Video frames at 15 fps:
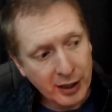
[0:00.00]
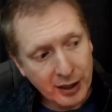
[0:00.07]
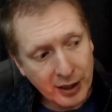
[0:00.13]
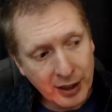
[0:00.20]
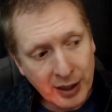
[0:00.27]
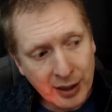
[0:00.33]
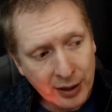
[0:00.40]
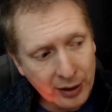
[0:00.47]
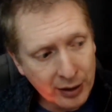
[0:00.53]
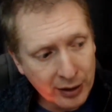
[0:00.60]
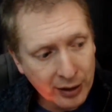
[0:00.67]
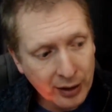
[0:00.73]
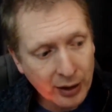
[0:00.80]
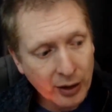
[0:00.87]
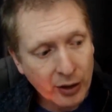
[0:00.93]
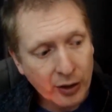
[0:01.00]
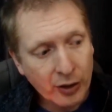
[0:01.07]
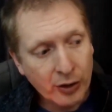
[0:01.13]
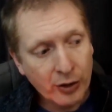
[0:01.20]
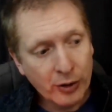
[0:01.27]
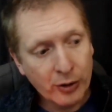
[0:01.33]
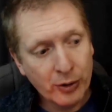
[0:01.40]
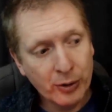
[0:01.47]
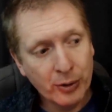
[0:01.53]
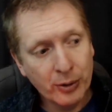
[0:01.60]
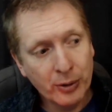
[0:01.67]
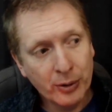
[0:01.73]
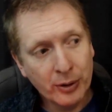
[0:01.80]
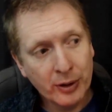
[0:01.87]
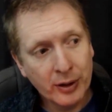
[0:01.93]
Either
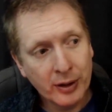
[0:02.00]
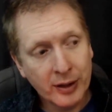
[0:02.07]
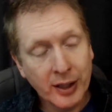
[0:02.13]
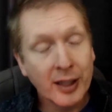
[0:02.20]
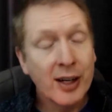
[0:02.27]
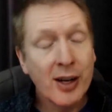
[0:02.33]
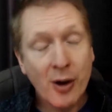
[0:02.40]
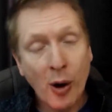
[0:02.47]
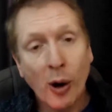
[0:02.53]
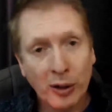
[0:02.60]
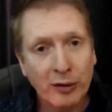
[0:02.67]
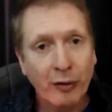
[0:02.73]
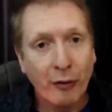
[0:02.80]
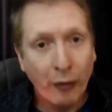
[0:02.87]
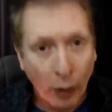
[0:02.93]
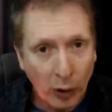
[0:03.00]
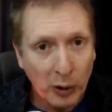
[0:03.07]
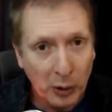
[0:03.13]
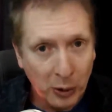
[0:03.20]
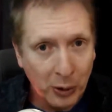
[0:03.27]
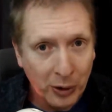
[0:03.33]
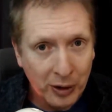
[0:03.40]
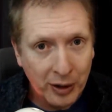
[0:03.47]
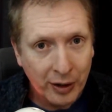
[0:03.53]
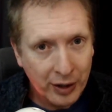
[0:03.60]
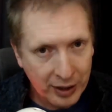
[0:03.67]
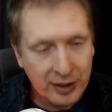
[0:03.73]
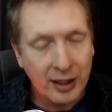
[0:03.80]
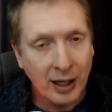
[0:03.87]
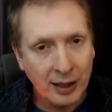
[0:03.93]
you did not follow the
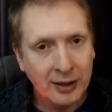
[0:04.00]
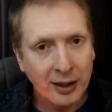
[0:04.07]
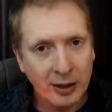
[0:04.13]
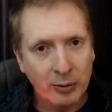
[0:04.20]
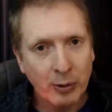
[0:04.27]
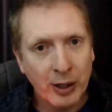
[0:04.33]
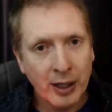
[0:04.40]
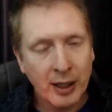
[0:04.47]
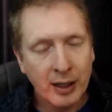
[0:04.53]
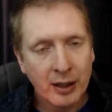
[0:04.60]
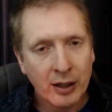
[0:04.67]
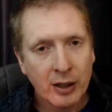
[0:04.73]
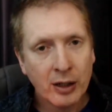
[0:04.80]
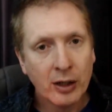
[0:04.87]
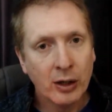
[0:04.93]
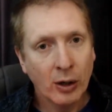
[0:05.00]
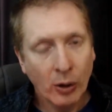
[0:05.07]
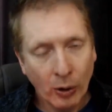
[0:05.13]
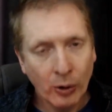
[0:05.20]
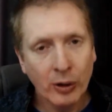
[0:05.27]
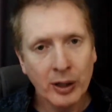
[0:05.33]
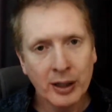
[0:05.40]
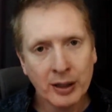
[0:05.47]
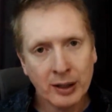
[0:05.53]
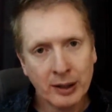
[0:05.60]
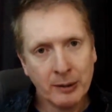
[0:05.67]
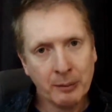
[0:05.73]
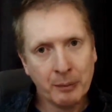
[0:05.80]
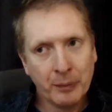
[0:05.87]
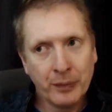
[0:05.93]
standard way, or
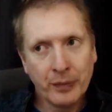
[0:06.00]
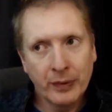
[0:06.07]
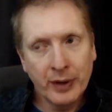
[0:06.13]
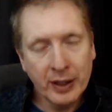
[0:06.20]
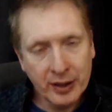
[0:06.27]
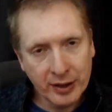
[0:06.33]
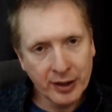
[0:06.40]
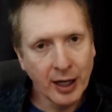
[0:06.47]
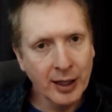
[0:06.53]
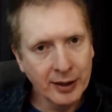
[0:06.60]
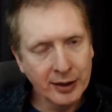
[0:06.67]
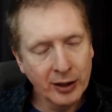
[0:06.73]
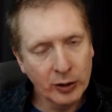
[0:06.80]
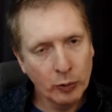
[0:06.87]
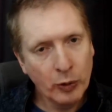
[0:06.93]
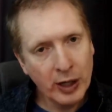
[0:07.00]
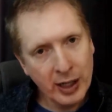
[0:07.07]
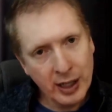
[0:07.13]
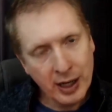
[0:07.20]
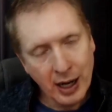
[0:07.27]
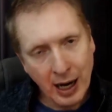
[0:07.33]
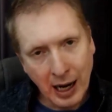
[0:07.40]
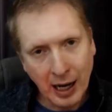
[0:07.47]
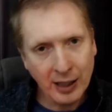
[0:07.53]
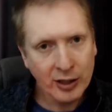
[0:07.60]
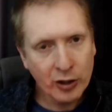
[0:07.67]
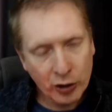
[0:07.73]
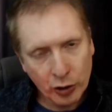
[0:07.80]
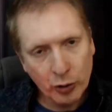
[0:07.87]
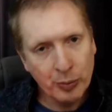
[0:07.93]
the standard way
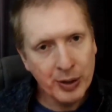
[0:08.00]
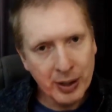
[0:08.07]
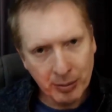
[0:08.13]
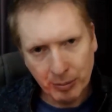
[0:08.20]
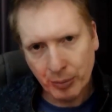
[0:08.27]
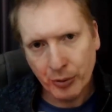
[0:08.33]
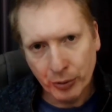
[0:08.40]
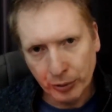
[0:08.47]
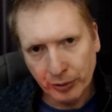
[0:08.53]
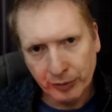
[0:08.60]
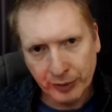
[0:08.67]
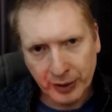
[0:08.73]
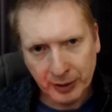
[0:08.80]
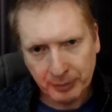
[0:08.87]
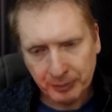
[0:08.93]
has to be improved.